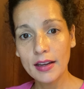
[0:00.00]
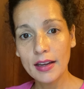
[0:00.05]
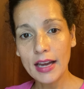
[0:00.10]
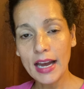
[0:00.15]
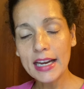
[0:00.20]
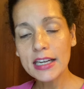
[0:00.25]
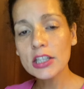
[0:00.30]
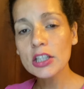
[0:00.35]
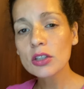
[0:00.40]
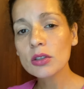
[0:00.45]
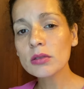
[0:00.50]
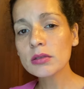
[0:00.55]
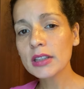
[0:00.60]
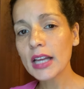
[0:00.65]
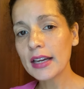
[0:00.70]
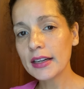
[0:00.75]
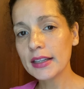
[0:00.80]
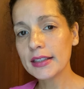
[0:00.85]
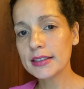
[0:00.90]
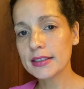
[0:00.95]
and you
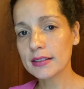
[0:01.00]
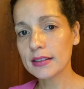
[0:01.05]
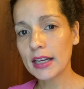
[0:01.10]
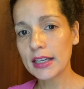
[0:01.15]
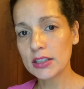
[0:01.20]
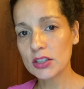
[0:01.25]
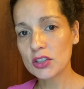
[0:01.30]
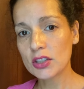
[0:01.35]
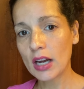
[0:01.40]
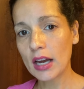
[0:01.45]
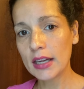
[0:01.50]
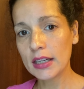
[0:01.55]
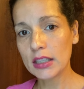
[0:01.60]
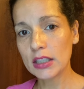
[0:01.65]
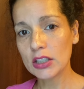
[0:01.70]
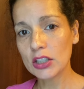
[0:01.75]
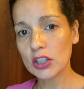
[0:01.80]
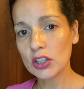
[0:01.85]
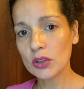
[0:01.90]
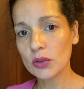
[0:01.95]
let his light shine
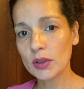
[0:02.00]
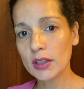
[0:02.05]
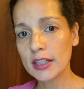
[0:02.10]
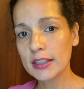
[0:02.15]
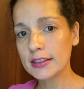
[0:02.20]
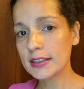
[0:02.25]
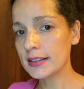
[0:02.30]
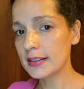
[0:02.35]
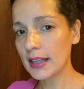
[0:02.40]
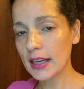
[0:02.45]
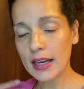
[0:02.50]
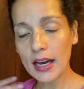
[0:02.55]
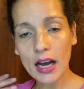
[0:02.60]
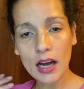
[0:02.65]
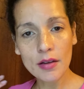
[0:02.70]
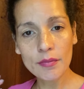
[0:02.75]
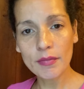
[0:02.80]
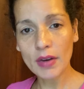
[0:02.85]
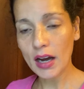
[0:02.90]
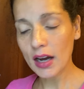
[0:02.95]
in you to say,
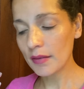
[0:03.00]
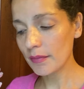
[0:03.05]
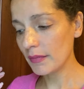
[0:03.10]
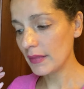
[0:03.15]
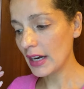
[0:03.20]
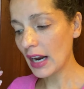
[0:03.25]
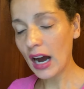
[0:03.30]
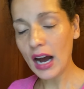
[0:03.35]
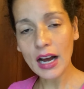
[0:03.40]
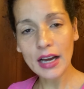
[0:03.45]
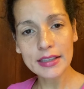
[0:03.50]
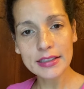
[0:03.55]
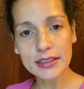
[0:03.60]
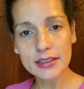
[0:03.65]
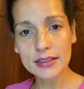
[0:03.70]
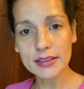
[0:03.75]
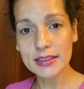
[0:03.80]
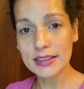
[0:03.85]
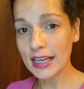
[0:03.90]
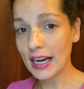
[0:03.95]
I'm not
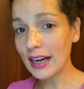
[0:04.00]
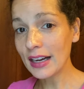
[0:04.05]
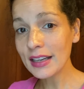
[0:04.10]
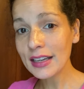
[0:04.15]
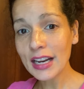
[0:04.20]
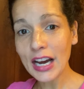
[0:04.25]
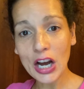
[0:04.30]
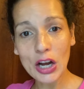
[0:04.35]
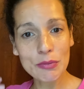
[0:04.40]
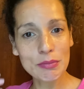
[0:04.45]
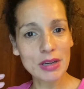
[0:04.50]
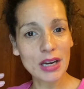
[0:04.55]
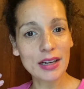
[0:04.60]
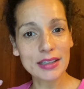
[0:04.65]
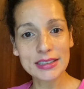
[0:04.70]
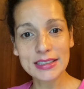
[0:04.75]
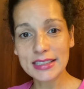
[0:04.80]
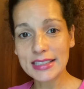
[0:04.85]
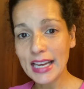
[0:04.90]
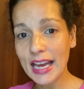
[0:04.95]
done. I'm
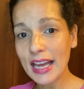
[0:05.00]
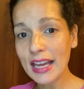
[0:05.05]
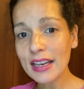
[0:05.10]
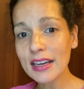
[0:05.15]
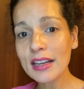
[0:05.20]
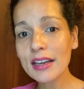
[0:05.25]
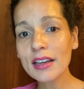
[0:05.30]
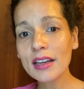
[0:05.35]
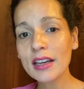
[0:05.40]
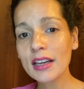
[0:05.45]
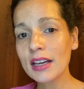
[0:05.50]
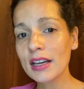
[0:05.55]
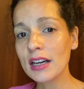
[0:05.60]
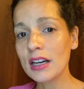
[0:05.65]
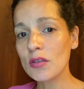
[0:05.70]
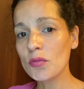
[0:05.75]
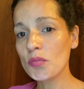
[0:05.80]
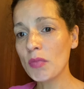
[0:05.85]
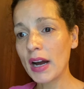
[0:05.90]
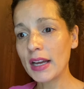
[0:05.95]
not dead.
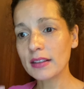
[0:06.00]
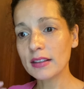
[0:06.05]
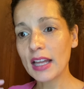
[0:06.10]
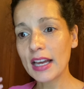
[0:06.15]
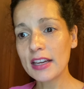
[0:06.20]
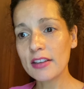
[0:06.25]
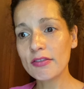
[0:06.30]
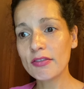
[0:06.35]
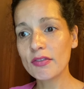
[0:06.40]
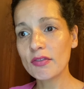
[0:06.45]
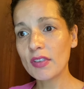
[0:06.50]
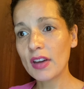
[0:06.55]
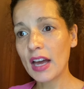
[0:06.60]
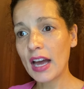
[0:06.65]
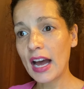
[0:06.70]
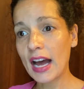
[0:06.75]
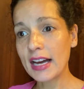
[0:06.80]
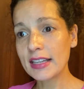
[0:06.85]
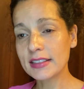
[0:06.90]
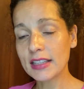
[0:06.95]
My life
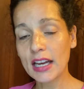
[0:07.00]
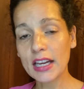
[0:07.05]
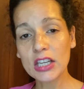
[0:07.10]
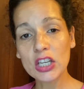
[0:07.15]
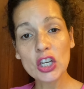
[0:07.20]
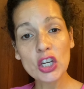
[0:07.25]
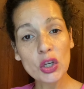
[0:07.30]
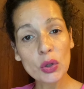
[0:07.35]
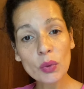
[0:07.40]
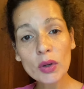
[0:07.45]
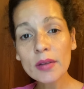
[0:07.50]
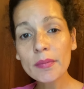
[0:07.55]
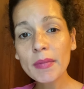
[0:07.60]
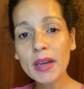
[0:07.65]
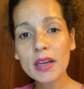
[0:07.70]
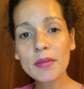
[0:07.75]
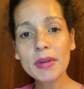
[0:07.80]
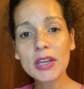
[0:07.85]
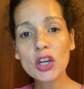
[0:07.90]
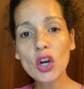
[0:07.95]
as I knew it
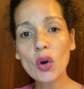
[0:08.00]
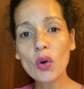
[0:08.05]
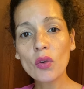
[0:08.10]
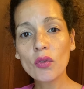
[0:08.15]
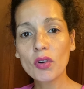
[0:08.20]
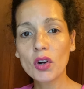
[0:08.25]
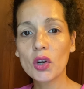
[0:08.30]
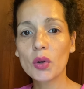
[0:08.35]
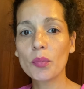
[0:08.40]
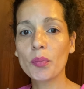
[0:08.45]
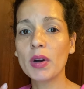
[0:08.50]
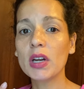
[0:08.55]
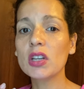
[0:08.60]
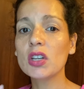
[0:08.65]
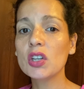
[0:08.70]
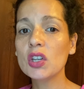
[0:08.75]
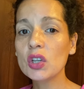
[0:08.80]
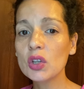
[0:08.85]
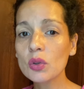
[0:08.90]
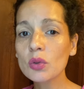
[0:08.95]
may be over, but
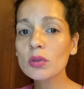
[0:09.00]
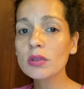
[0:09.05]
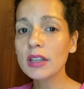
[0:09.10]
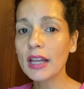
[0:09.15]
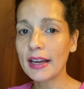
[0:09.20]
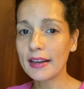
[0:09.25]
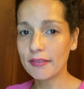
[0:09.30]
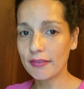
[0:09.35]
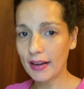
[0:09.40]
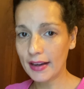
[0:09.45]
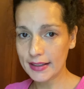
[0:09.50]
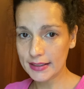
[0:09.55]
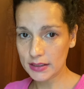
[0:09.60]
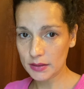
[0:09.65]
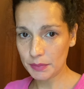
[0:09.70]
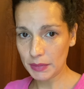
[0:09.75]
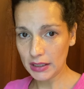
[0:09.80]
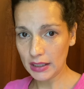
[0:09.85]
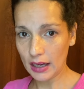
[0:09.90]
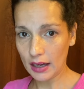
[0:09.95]
new life has
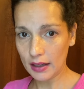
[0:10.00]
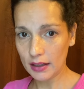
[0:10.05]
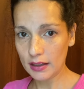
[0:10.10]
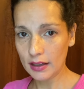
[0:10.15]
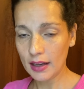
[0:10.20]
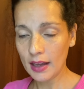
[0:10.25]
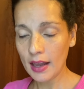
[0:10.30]
begun.